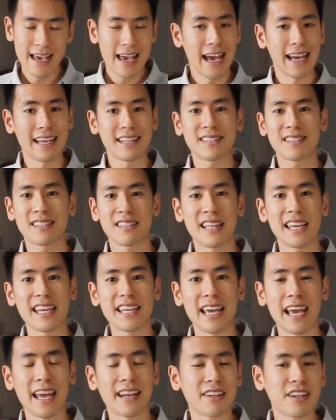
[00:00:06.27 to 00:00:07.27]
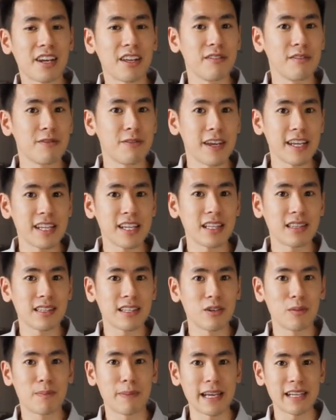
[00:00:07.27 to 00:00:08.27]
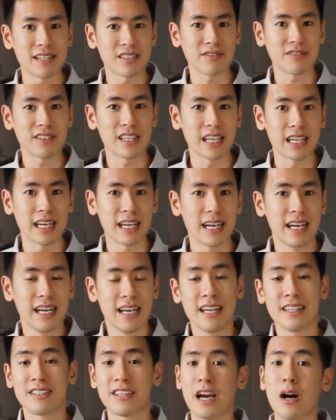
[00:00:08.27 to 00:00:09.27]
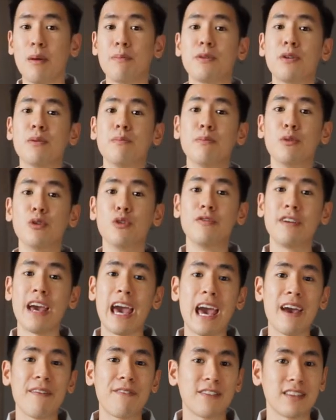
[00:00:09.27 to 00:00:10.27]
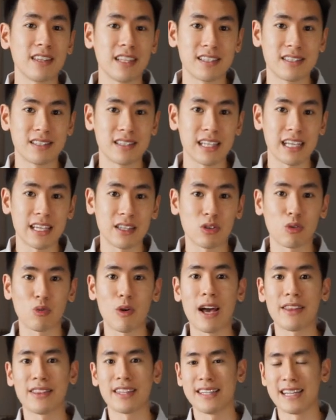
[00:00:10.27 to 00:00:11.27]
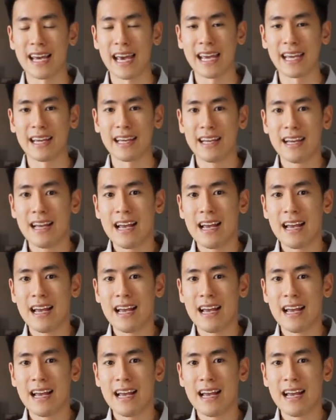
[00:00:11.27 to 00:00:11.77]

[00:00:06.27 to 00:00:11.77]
A sleek and convenient little piece of gear to help you move effortlessly throughout the day.